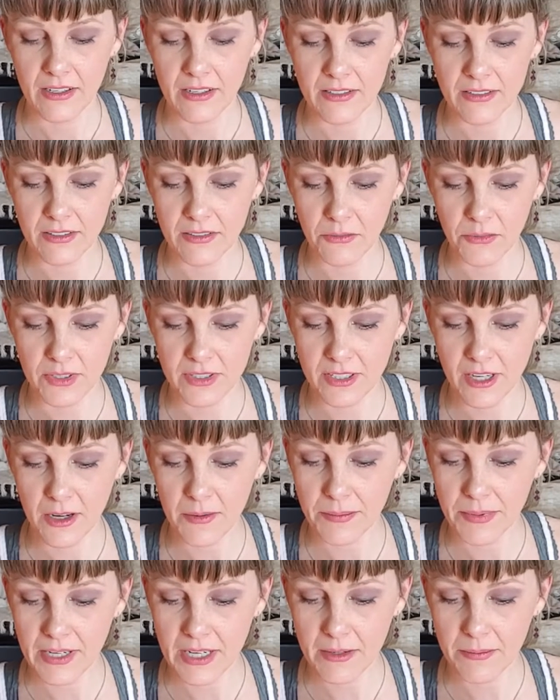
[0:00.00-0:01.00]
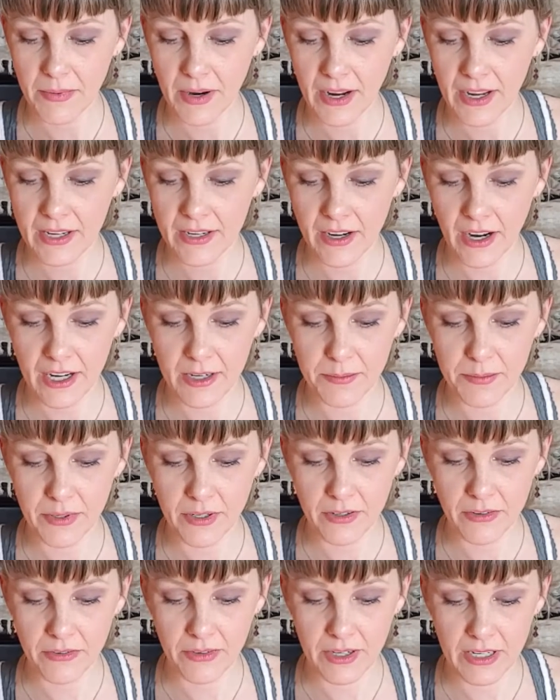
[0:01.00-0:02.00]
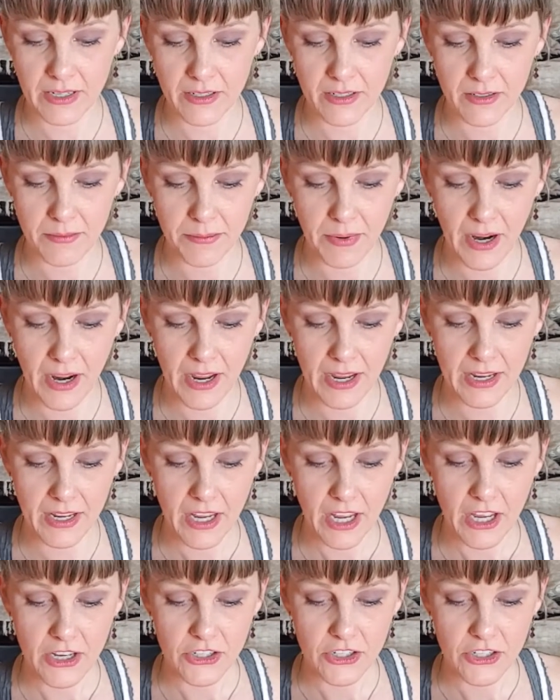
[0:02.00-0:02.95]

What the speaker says: it was accompanied by a guidebook written by